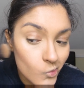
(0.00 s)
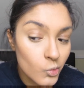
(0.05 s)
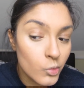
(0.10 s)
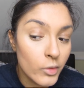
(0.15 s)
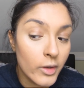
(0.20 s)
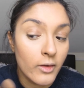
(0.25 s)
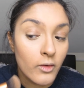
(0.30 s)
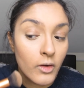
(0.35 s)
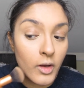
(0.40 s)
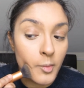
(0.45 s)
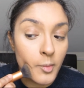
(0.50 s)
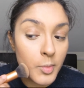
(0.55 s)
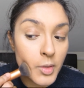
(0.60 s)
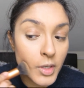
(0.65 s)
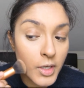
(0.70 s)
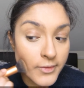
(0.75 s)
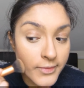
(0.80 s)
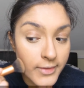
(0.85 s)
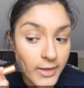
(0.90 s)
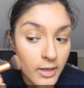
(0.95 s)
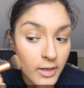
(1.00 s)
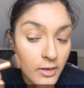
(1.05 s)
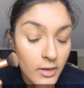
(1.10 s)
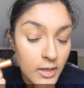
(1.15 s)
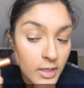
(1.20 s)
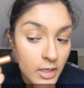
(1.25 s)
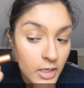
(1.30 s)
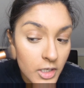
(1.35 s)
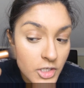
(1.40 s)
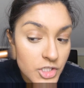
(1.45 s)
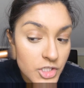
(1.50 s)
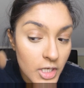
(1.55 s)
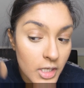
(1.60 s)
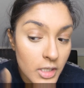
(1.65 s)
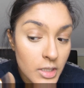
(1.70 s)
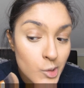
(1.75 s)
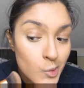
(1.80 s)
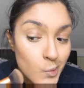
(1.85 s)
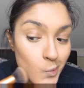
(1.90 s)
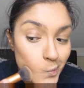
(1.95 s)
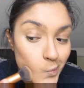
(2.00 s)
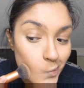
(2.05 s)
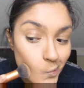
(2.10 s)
where I applied that highlight shade.